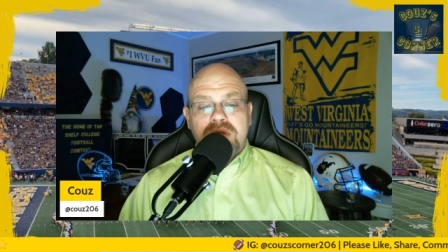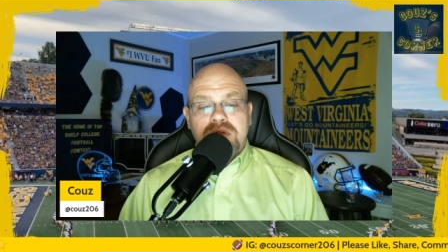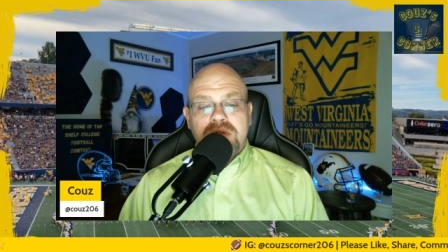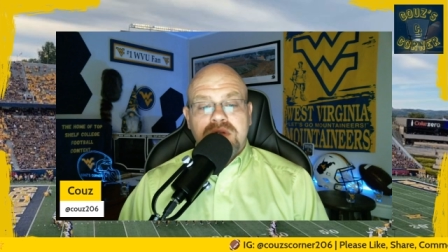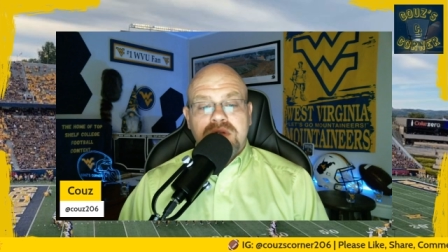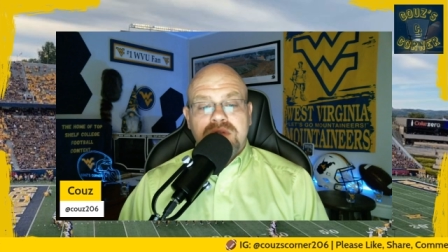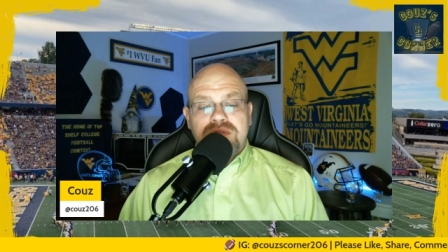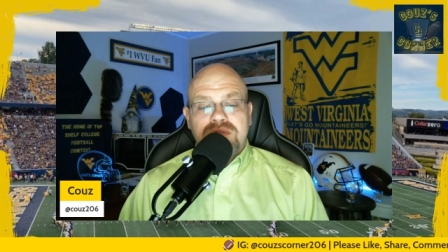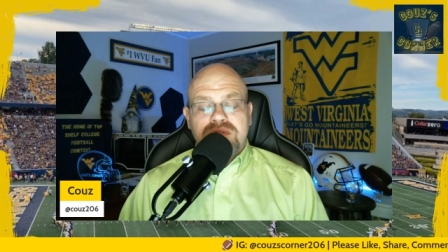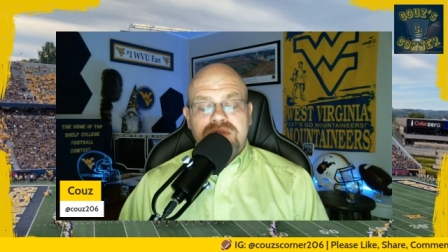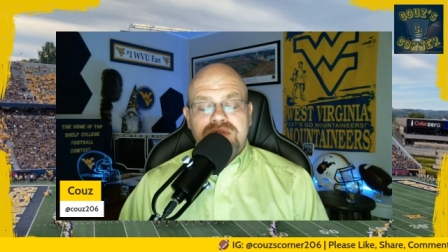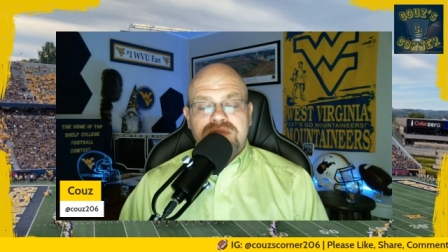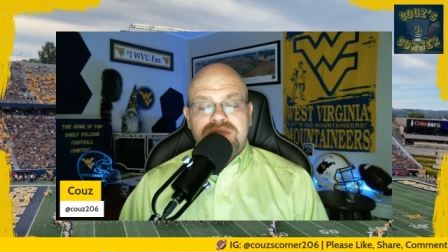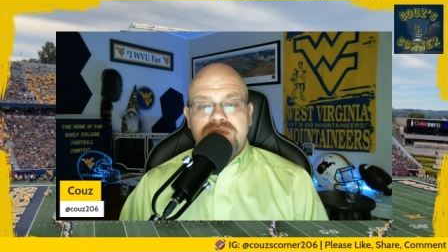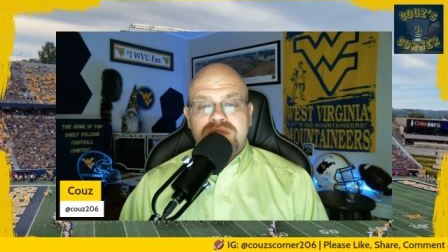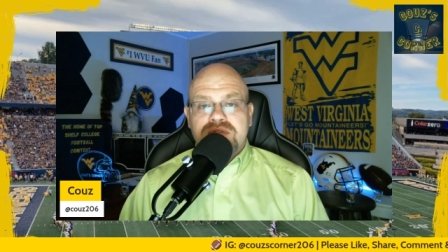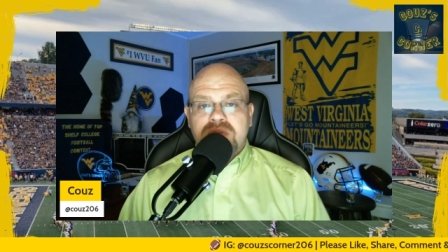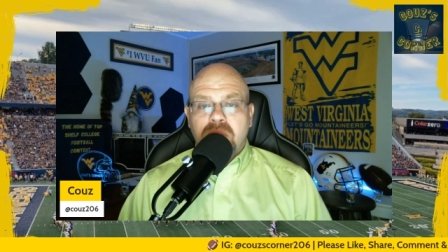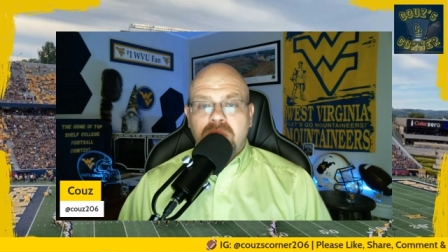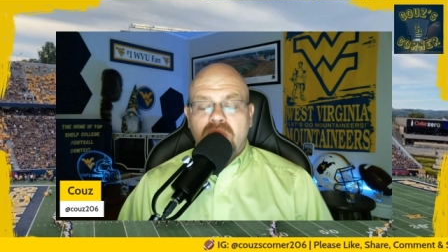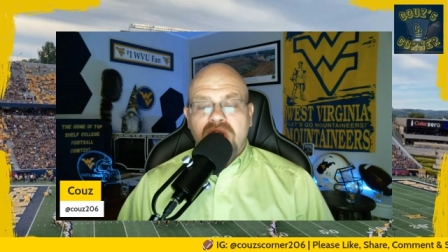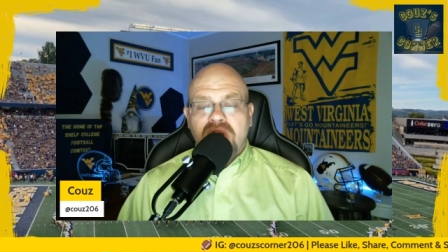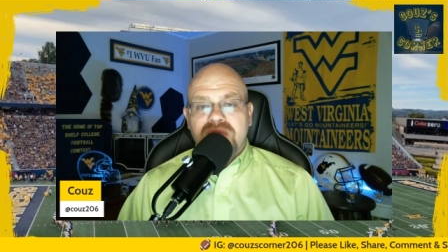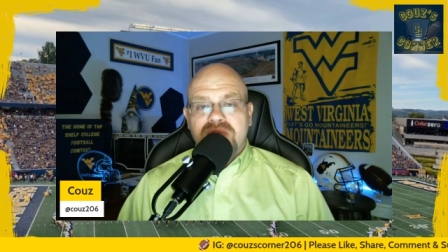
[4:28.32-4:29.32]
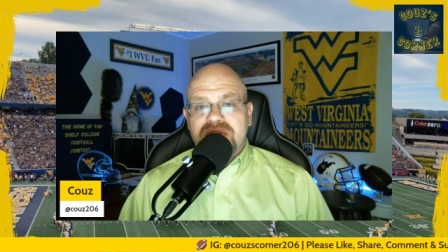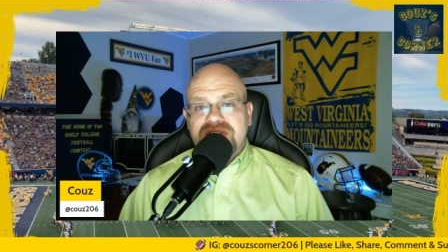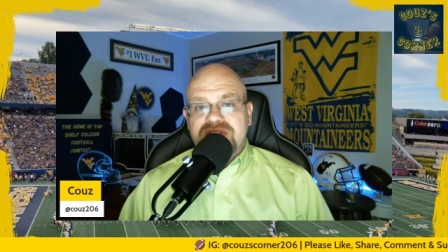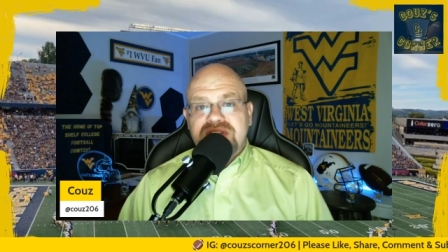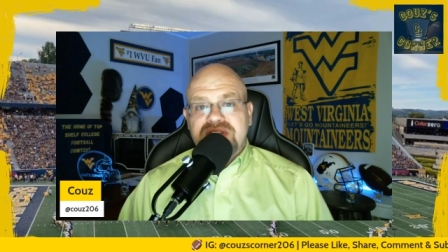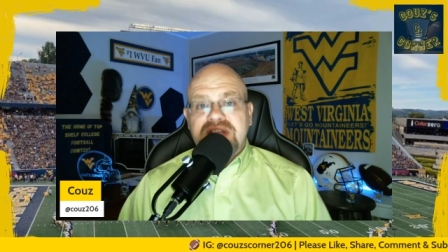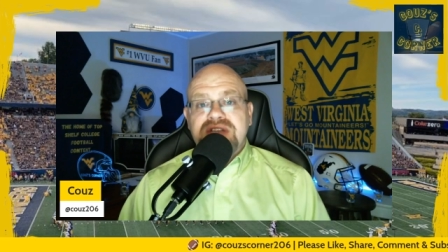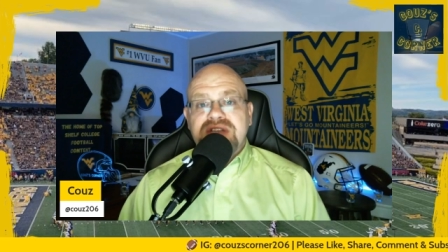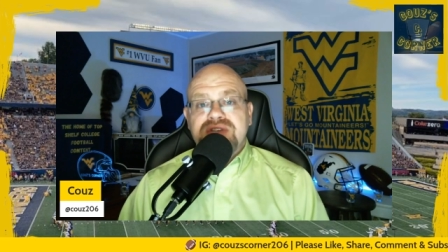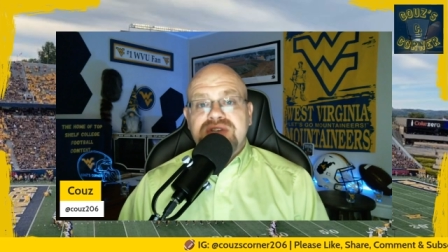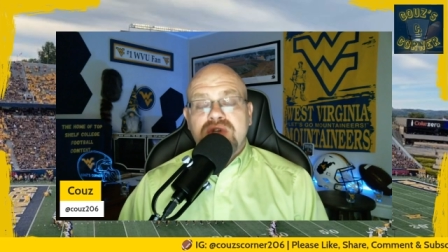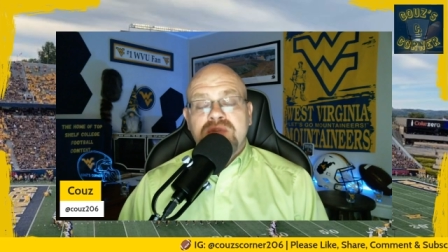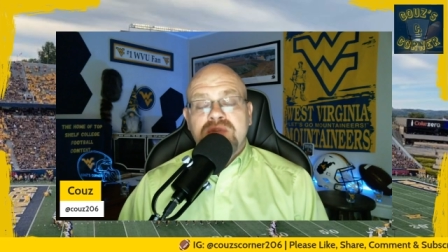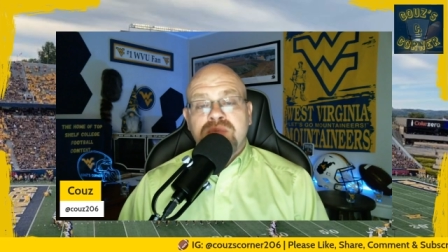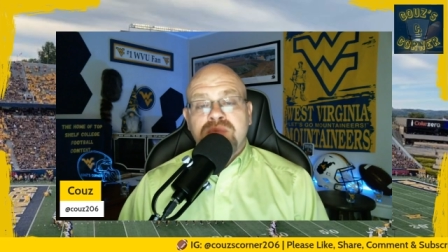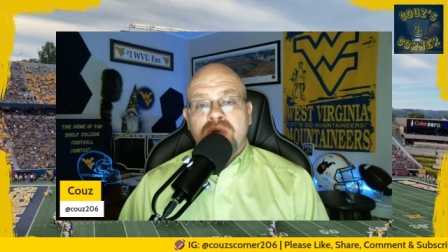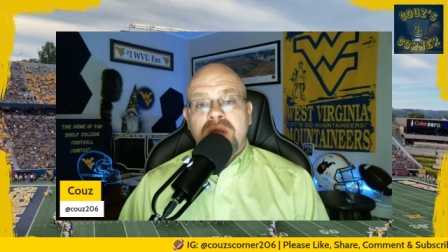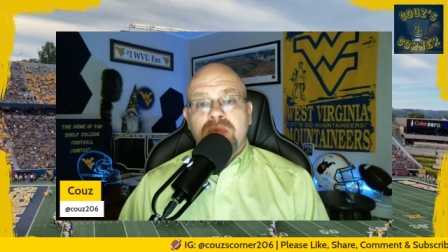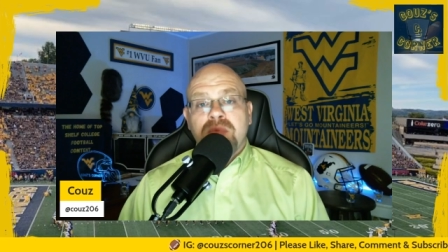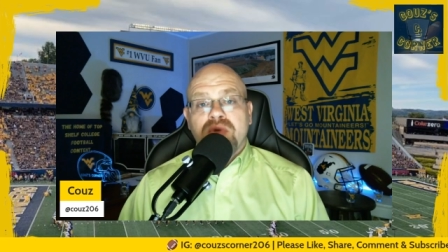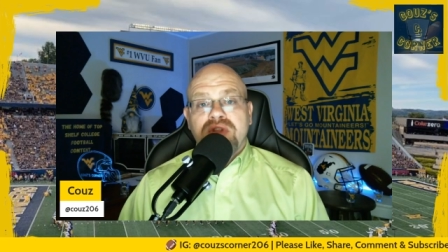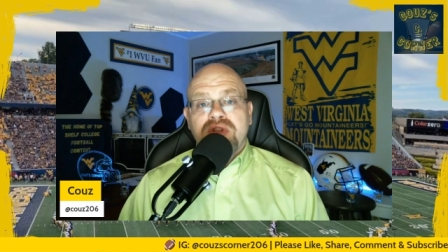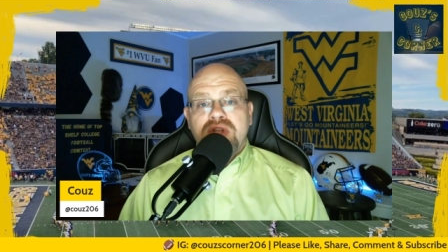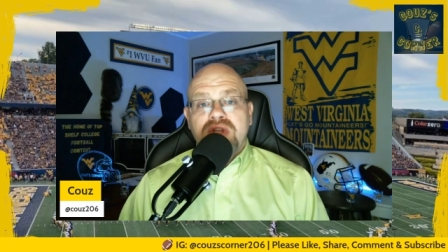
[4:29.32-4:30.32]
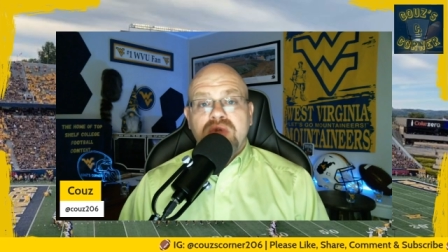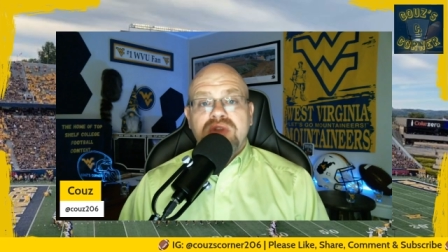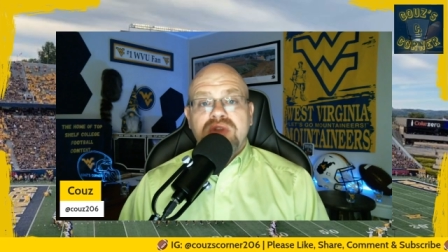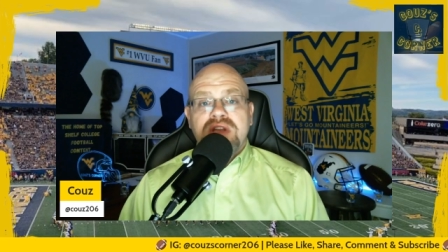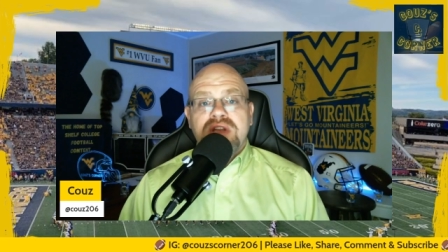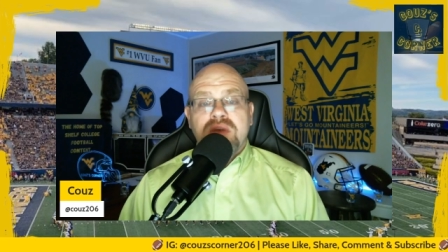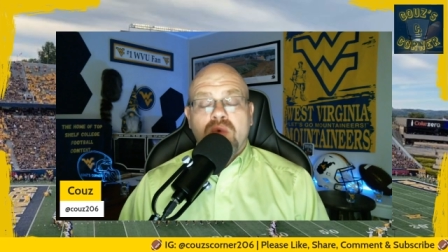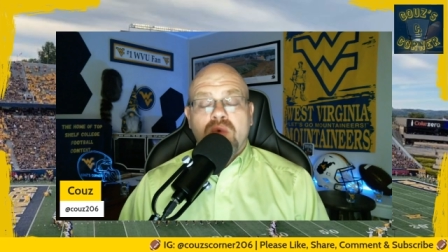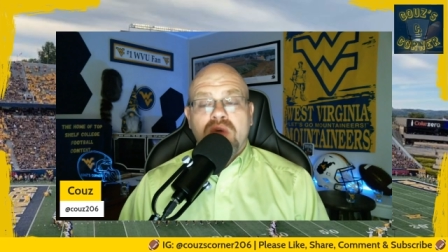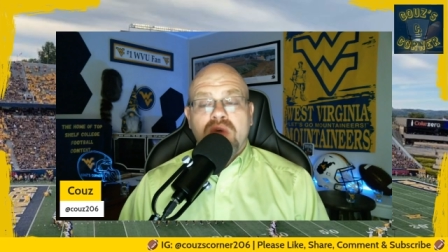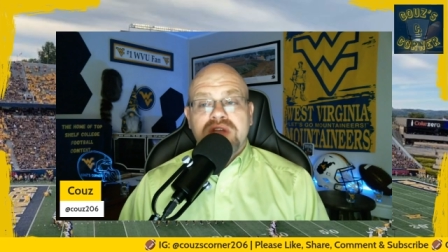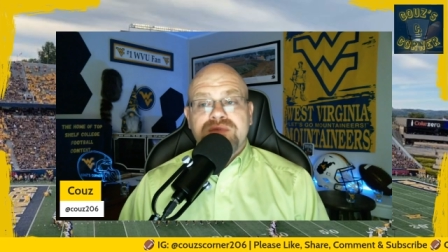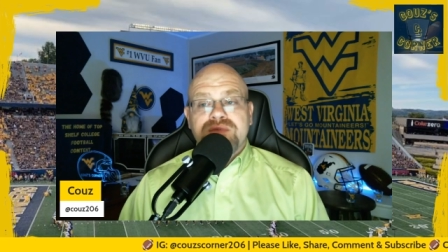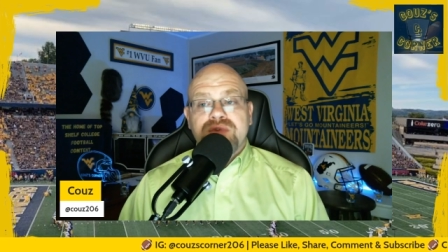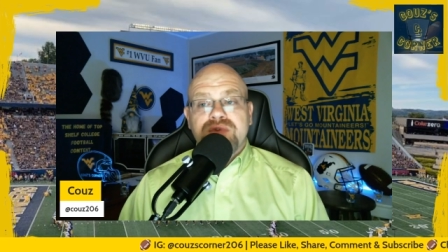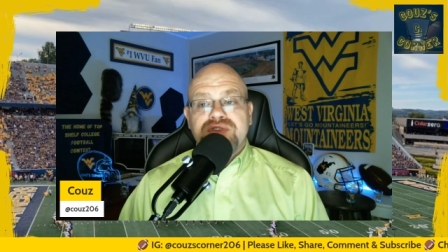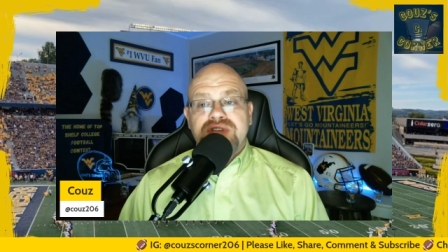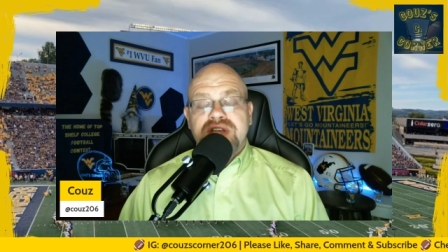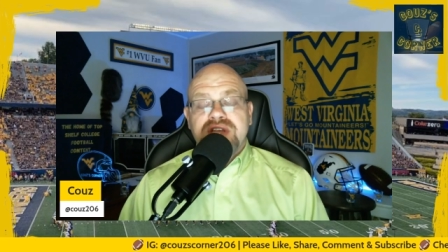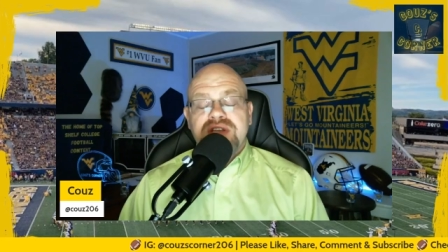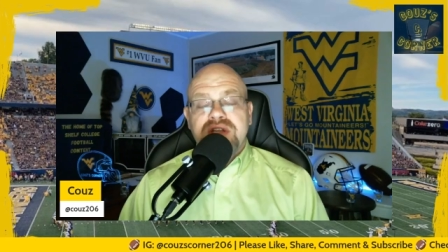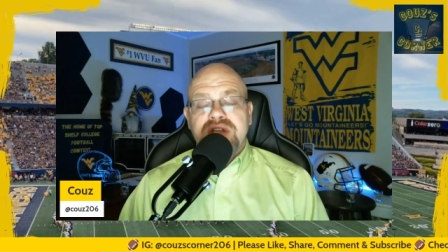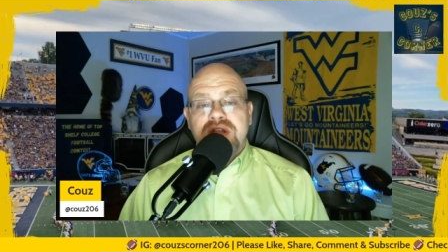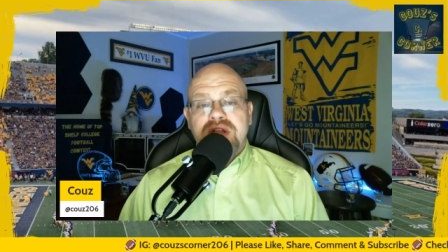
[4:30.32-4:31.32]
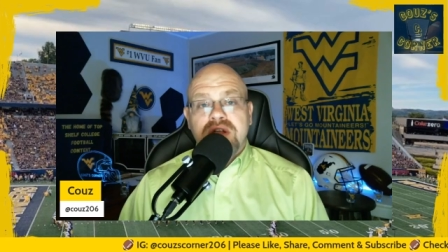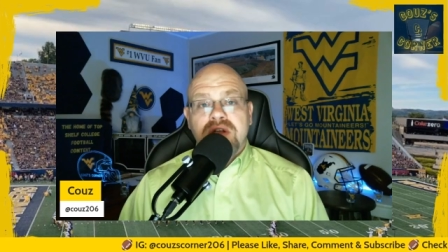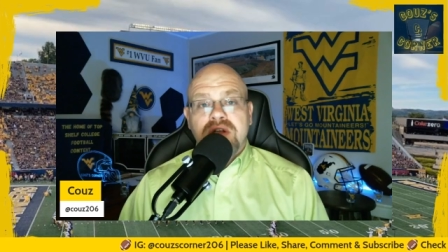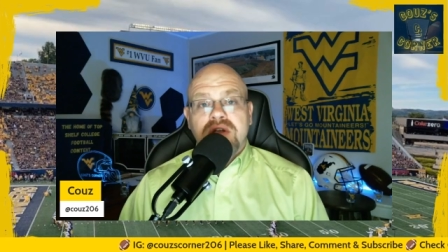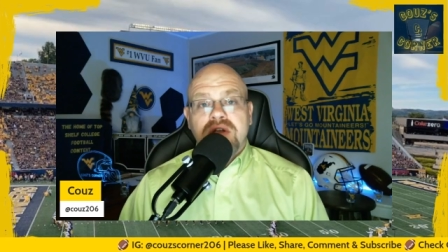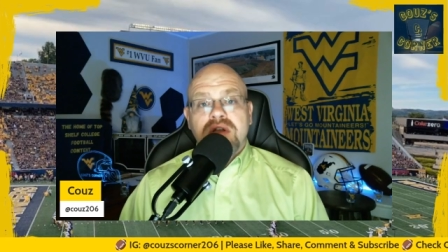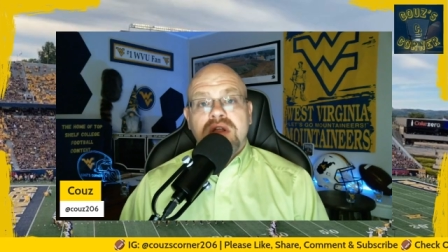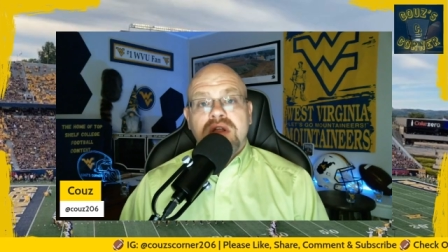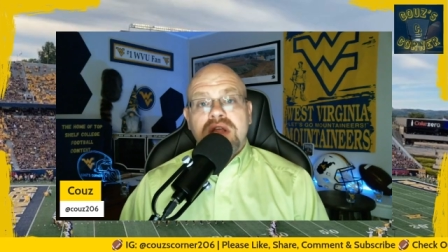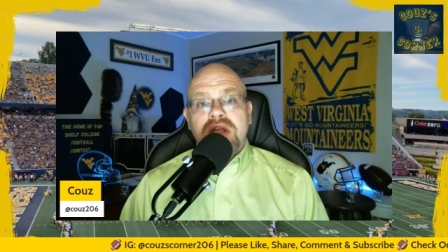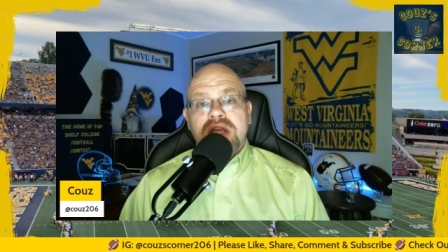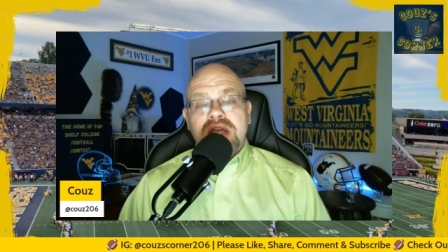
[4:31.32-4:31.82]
somewhat of a Saint Joe's Prep reunion at West Virginia here